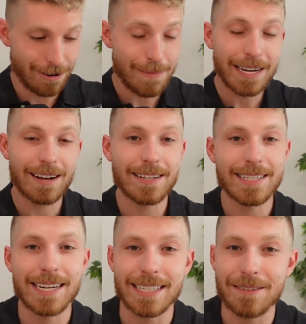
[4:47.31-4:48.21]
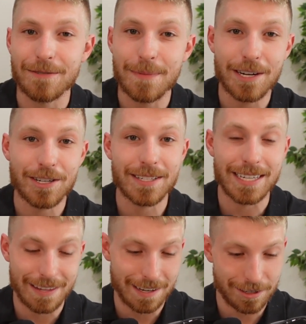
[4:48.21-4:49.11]
All my contact information's
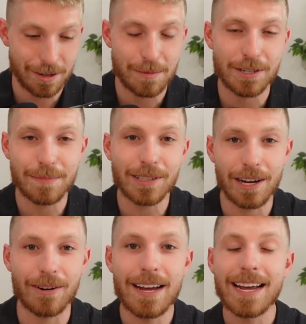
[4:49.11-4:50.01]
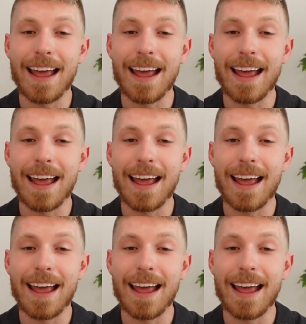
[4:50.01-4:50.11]
in the description below.